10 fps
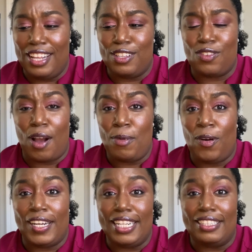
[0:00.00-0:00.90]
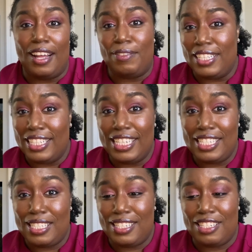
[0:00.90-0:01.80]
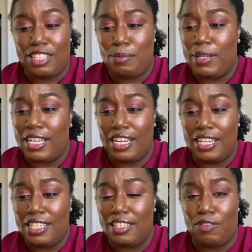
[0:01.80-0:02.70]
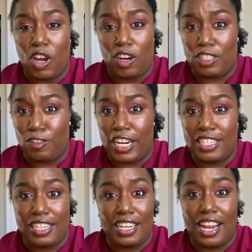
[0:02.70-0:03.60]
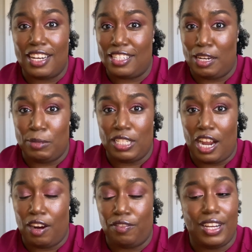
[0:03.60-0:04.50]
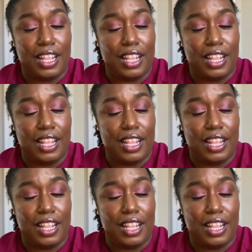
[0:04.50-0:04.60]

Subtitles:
So I'm already loving this just because of the art direction and the cinematography.